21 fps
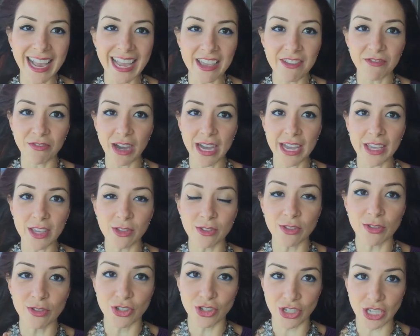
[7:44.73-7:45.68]
I invite you
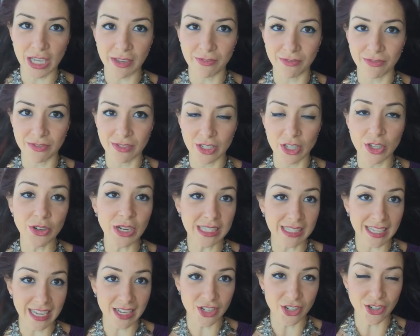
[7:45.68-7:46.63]
to shift your
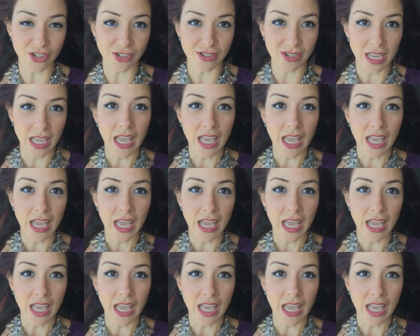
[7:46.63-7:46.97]
attention.